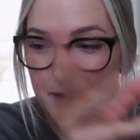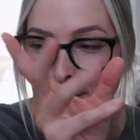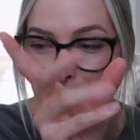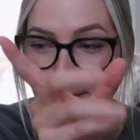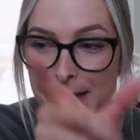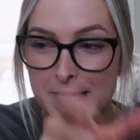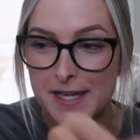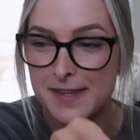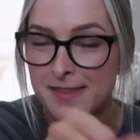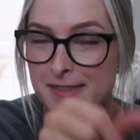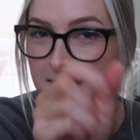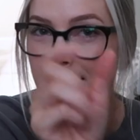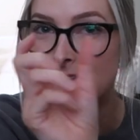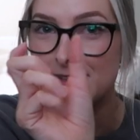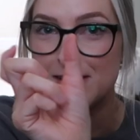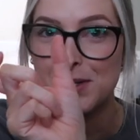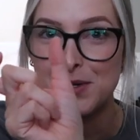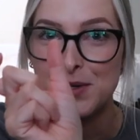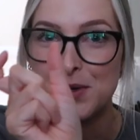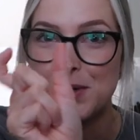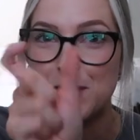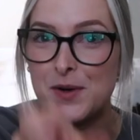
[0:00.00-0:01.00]
make the
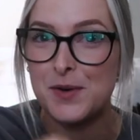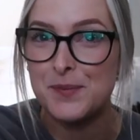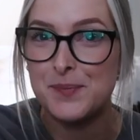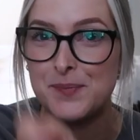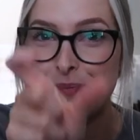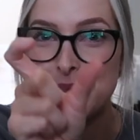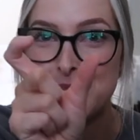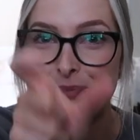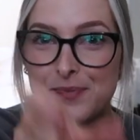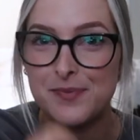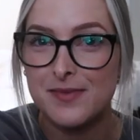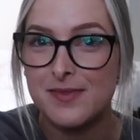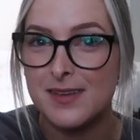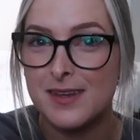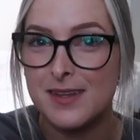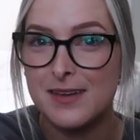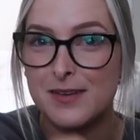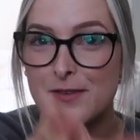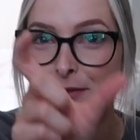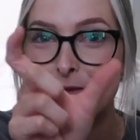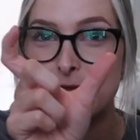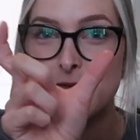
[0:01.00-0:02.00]
little
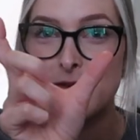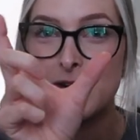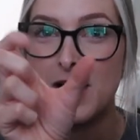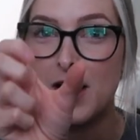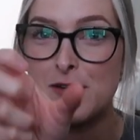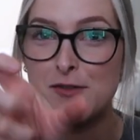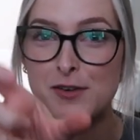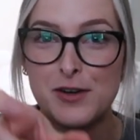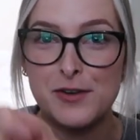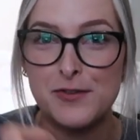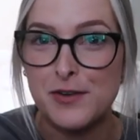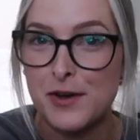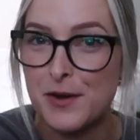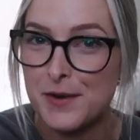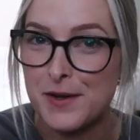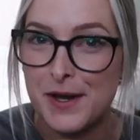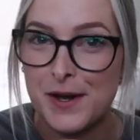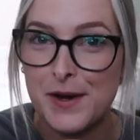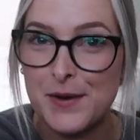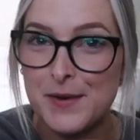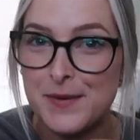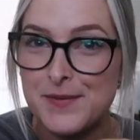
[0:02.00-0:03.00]
cover
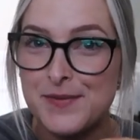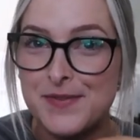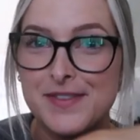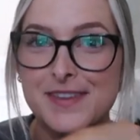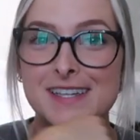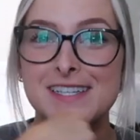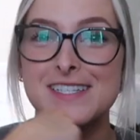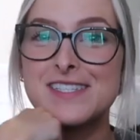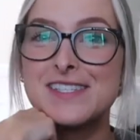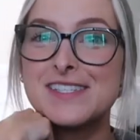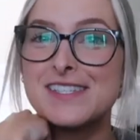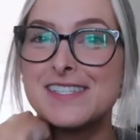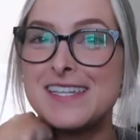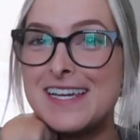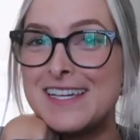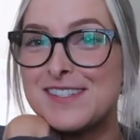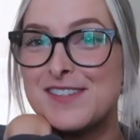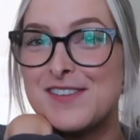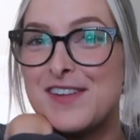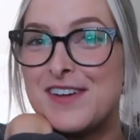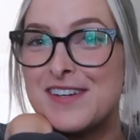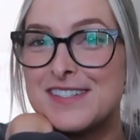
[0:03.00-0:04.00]
photo, it just
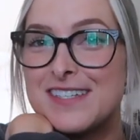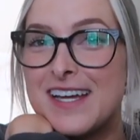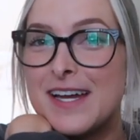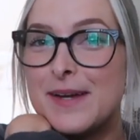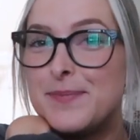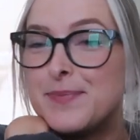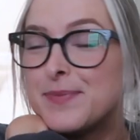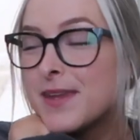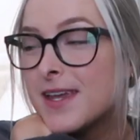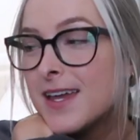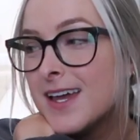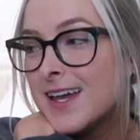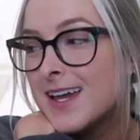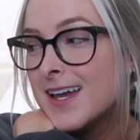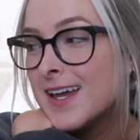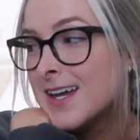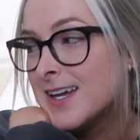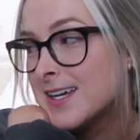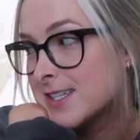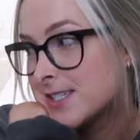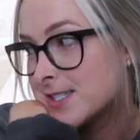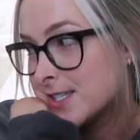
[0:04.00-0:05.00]
takes a long time.
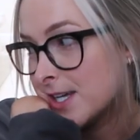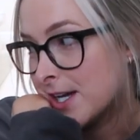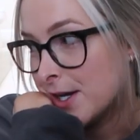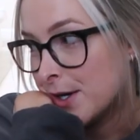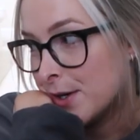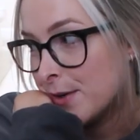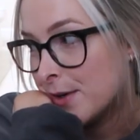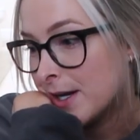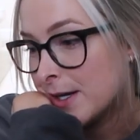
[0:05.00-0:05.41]
So